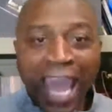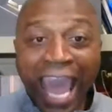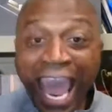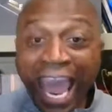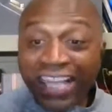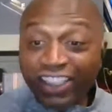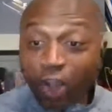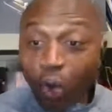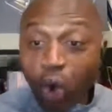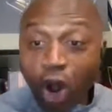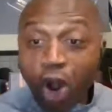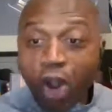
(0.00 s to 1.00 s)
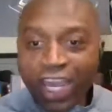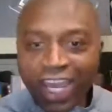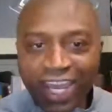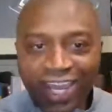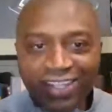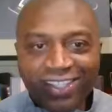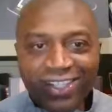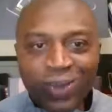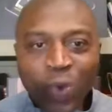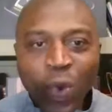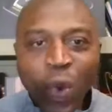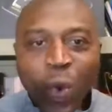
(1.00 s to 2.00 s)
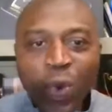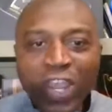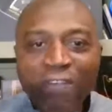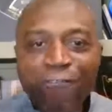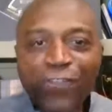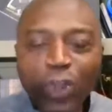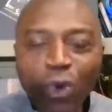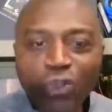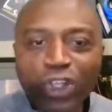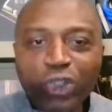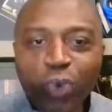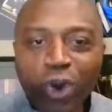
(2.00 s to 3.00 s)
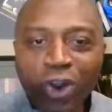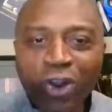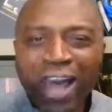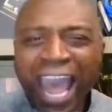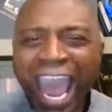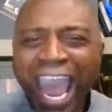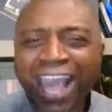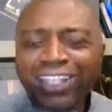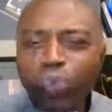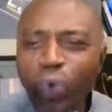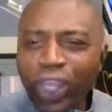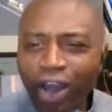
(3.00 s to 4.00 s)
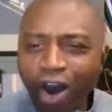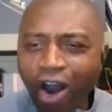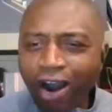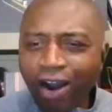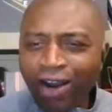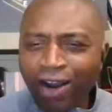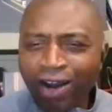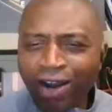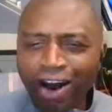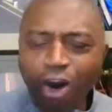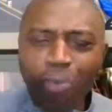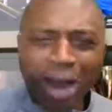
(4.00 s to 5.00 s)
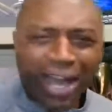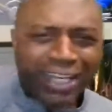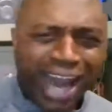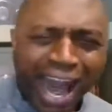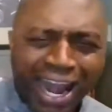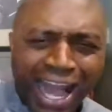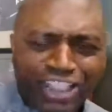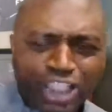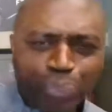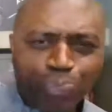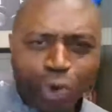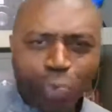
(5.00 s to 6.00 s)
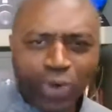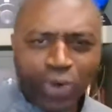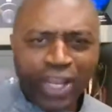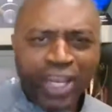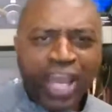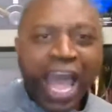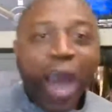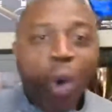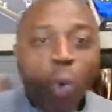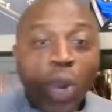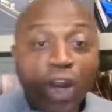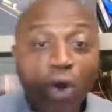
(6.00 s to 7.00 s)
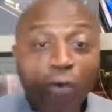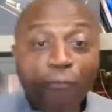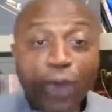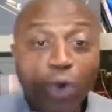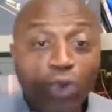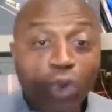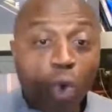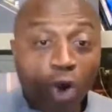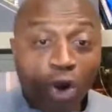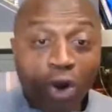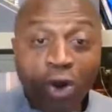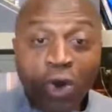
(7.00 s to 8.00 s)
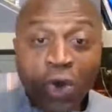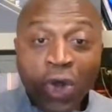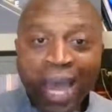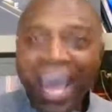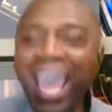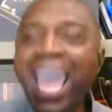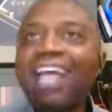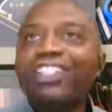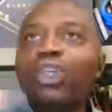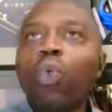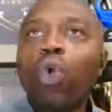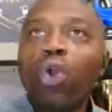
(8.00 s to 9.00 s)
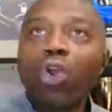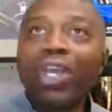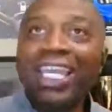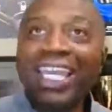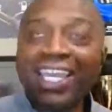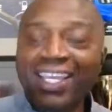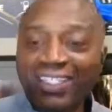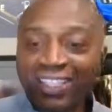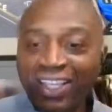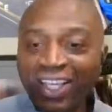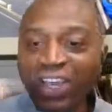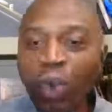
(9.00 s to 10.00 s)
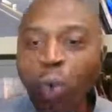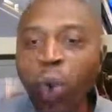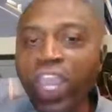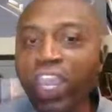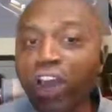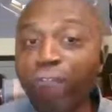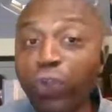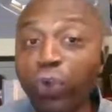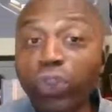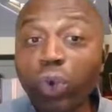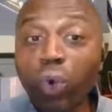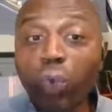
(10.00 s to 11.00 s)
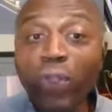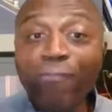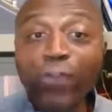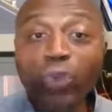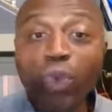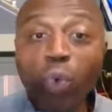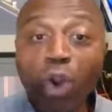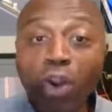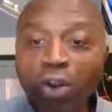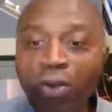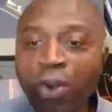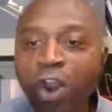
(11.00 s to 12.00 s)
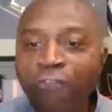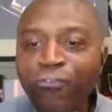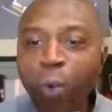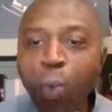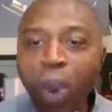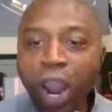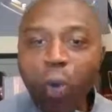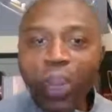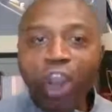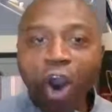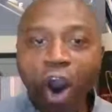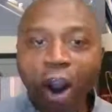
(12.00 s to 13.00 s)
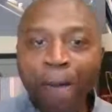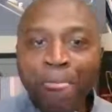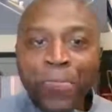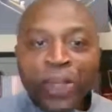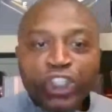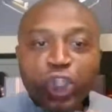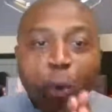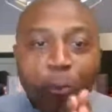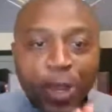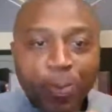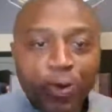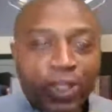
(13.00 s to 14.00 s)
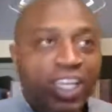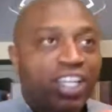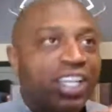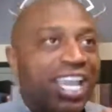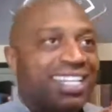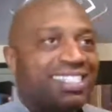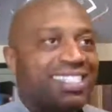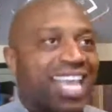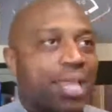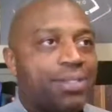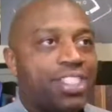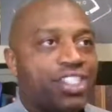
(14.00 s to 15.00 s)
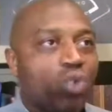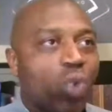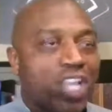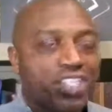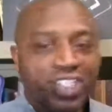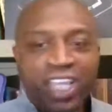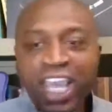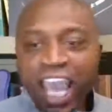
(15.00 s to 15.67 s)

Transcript: as the world is. We view this world as we are. Oh my God, I just broke bread. We don't view the world as the world is. We view the world from where we are. Two people can look at the same situation,